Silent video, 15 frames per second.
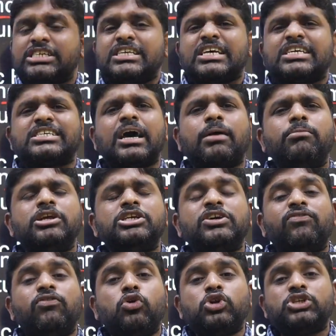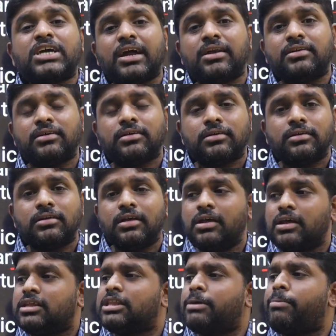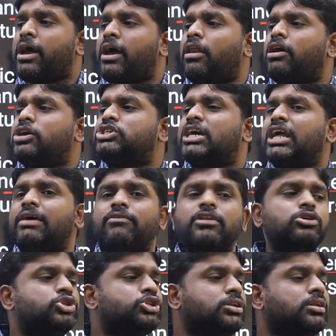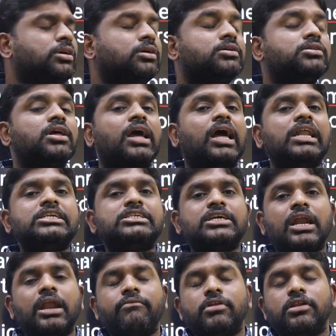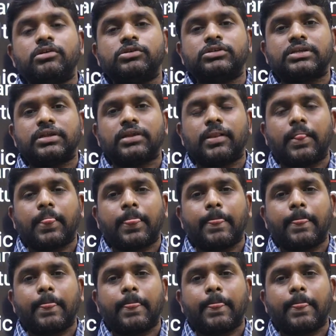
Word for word: Just establish a flow chart. The biological evolution, the cultural evolution.